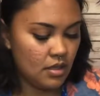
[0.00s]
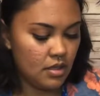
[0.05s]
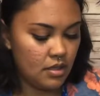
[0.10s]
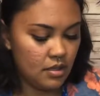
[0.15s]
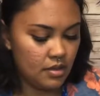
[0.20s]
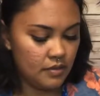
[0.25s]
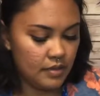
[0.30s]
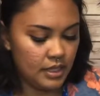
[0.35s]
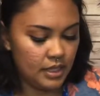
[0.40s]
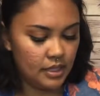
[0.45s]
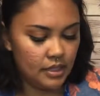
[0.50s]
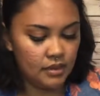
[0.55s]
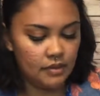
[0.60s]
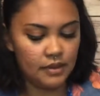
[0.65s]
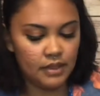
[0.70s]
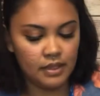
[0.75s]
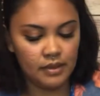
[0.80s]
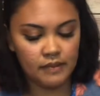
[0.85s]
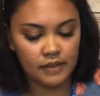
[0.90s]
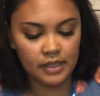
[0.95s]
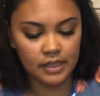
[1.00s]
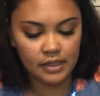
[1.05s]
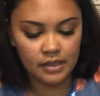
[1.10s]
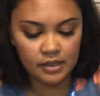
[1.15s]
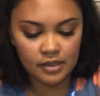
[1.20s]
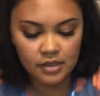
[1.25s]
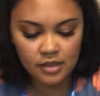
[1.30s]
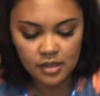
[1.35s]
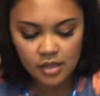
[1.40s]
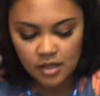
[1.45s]
Alrighty.
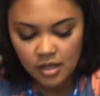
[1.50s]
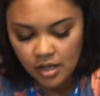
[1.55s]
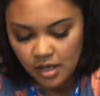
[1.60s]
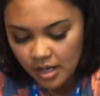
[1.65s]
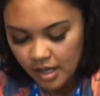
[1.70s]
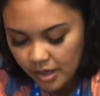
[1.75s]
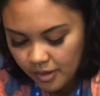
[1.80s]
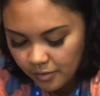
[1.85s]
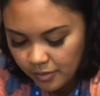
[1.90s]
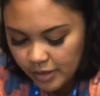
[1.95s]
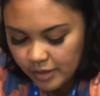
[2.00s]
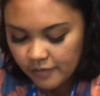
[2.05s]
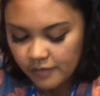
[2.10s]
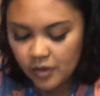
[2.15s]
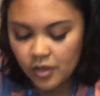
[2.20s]
And we have